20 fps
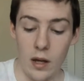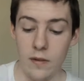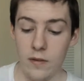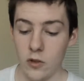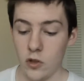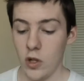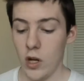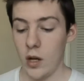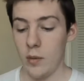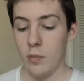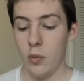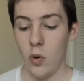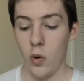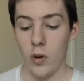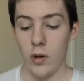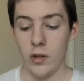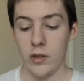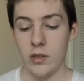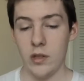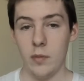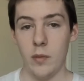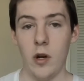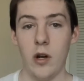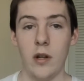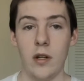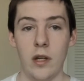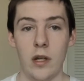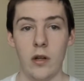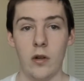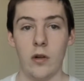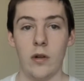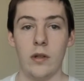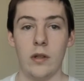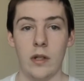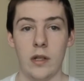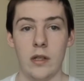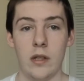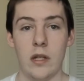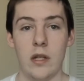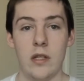even tried pouring some on it and
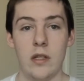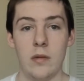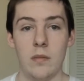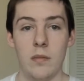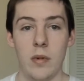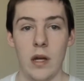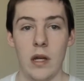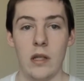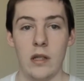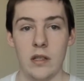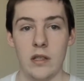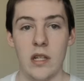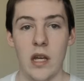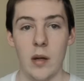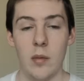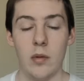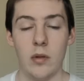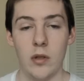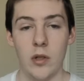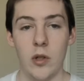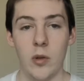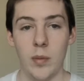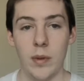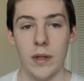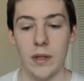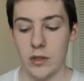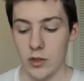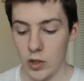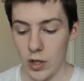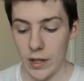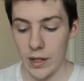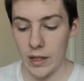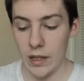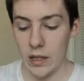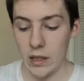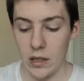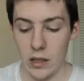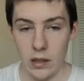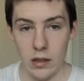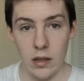going like this and banging the table a little bit, trying
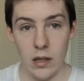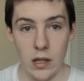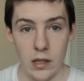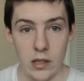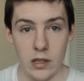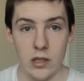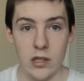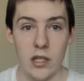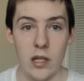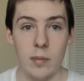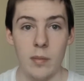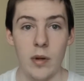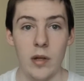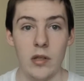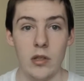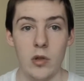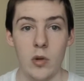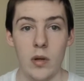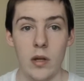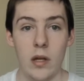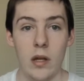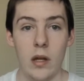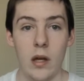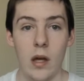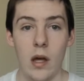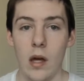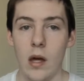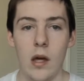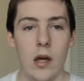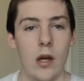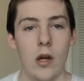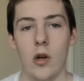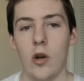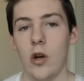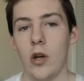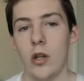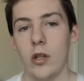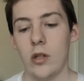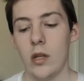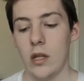to get it to seep into it.
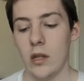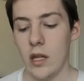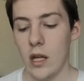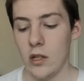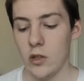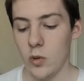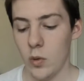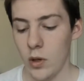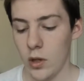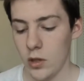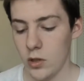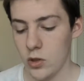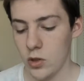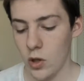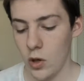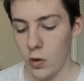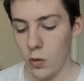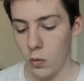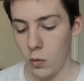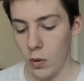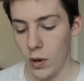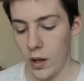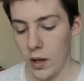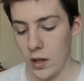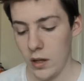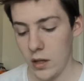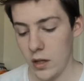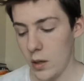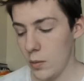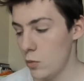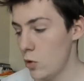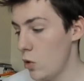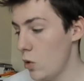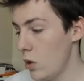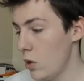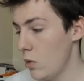Couldn't get that to work. So what I ended up